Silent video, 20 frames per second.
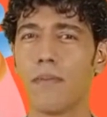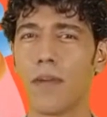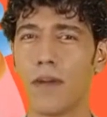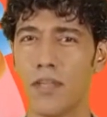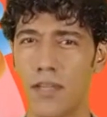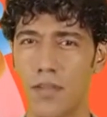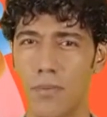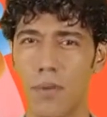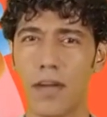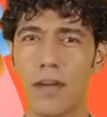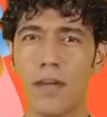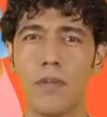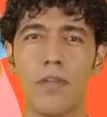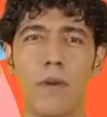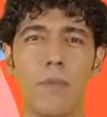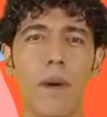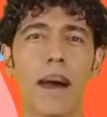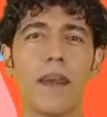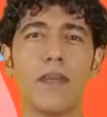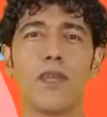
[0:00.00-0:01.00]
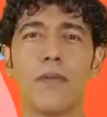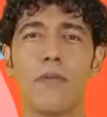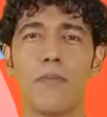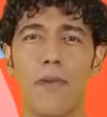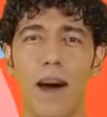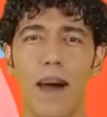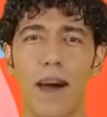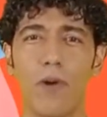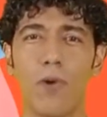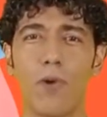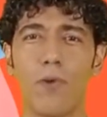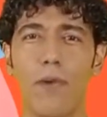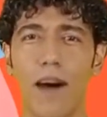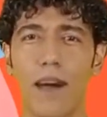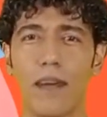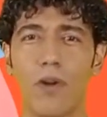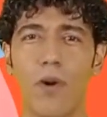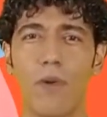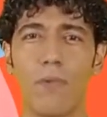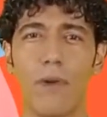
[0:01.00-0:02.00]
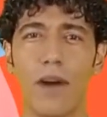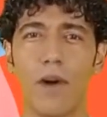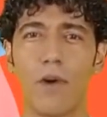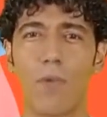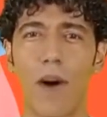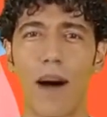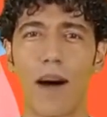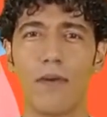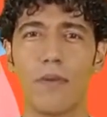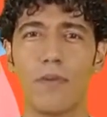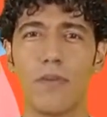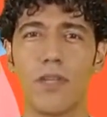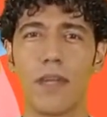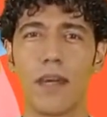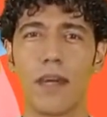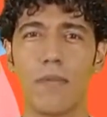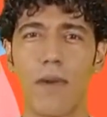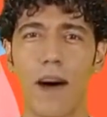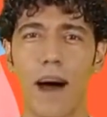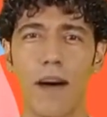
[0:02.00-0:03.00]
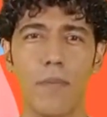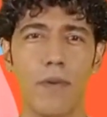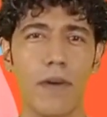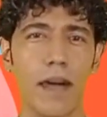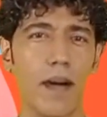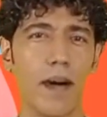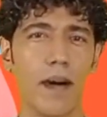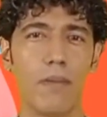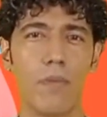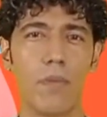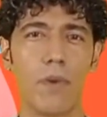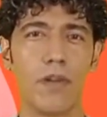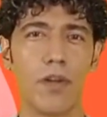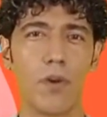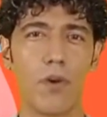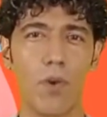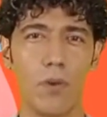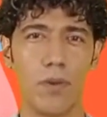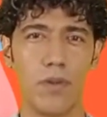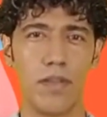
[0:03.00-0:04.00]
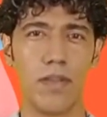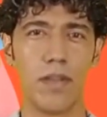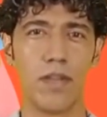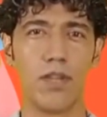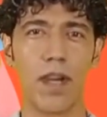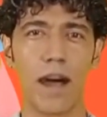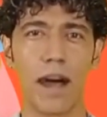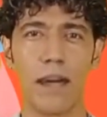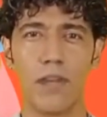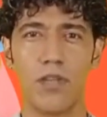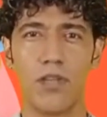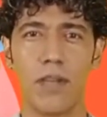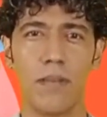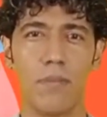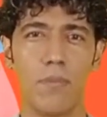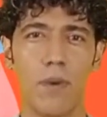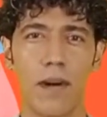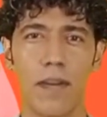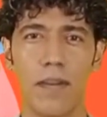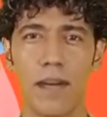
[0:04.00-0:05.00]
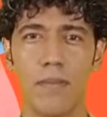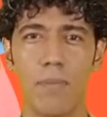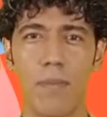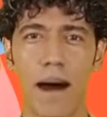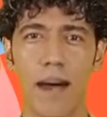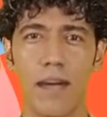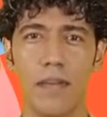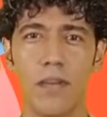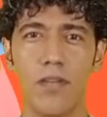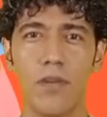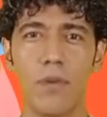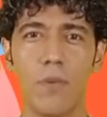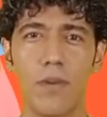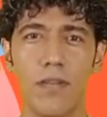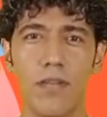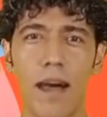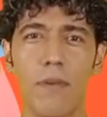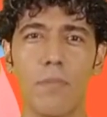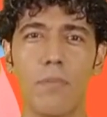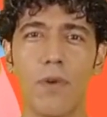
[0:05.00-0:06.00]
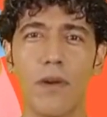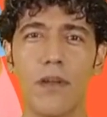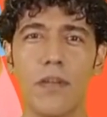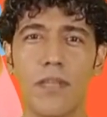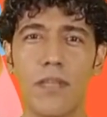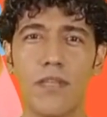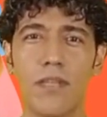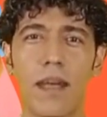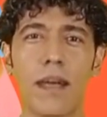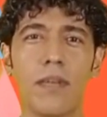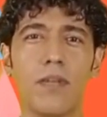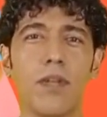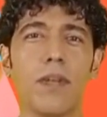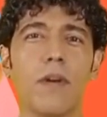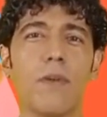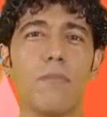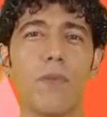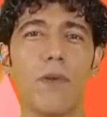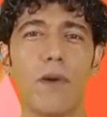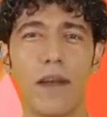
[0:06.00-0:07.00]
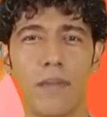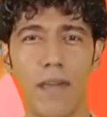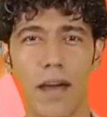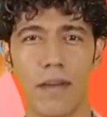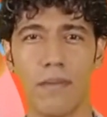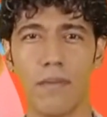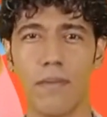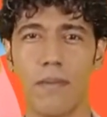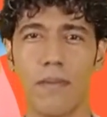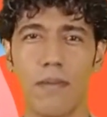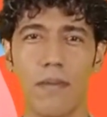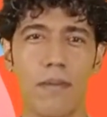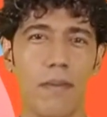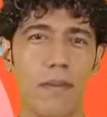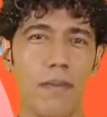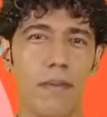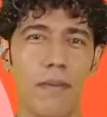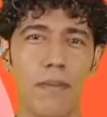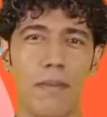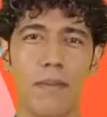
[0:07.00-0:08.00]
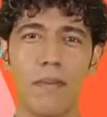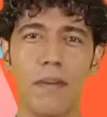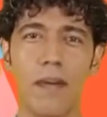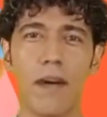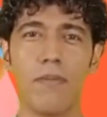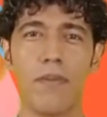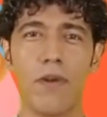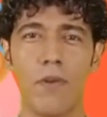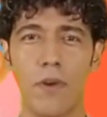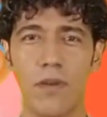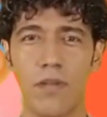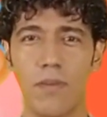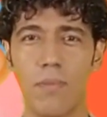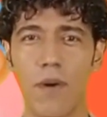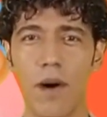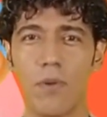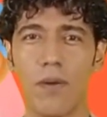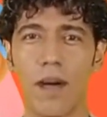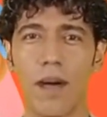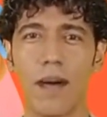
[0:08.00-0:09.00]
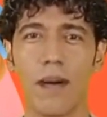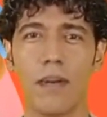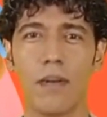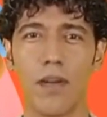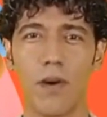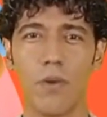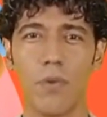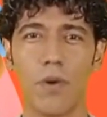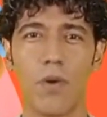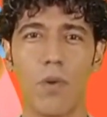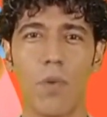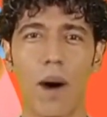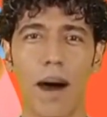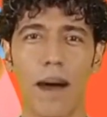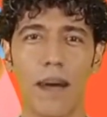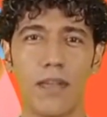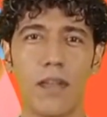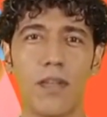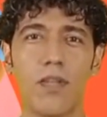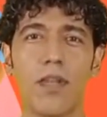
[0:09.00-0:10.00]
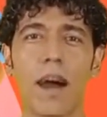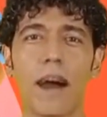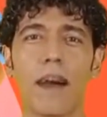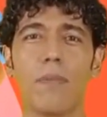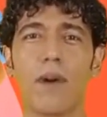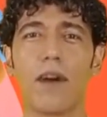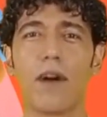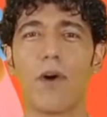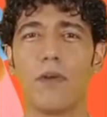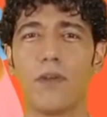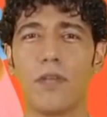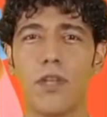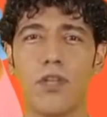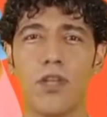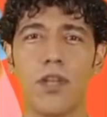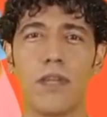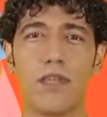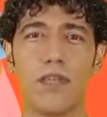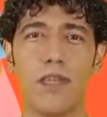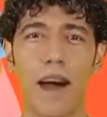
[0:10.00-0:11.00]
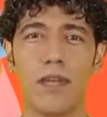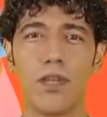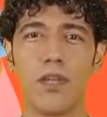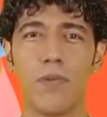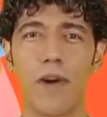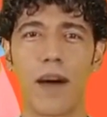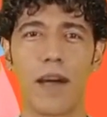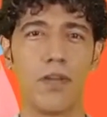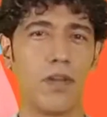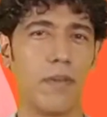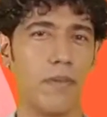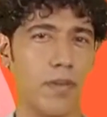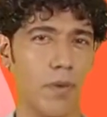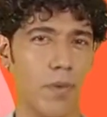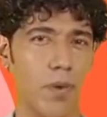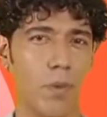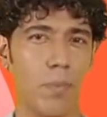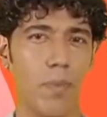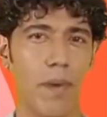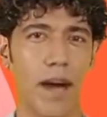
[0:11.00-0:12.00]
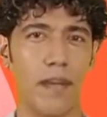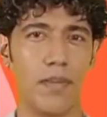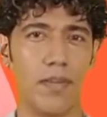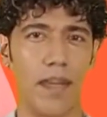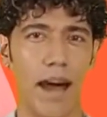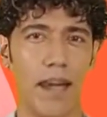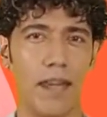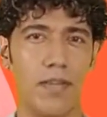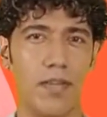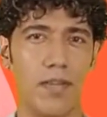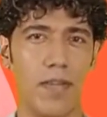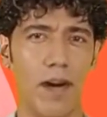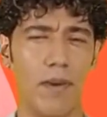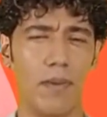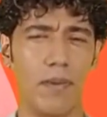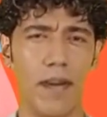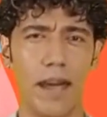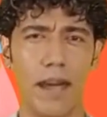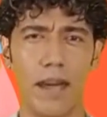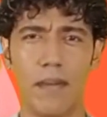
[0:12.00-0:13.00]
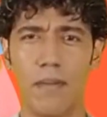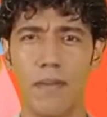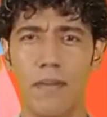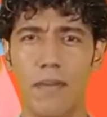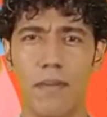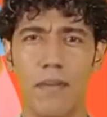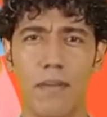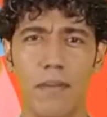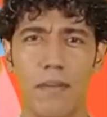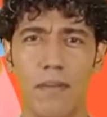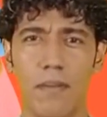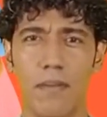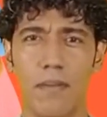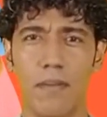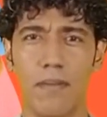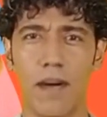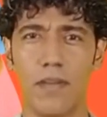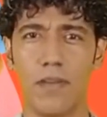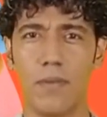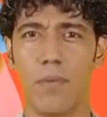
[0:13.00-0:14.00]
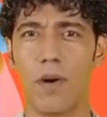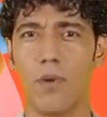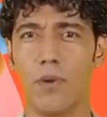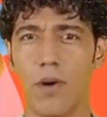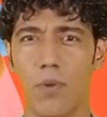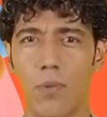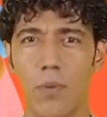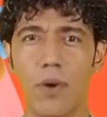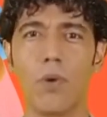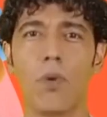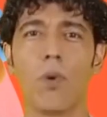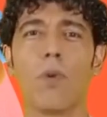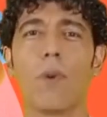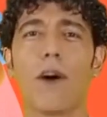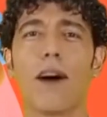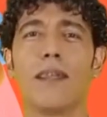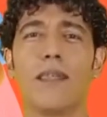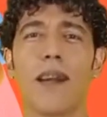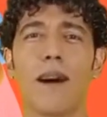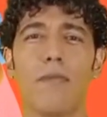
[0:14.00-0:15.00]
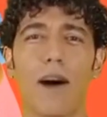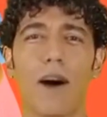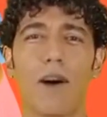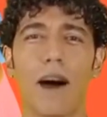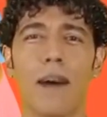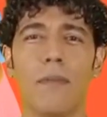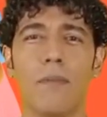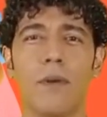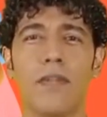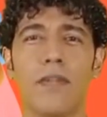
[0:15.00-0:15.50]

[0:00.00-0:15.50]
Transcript: This is because the patient may or may not be aware of sleep apnea, which causes a change in breathing patterns with temporary cessation of breathing. If you're a smoker, you're required to check the oxygen saturation through blood tests only. A smoker will always have a high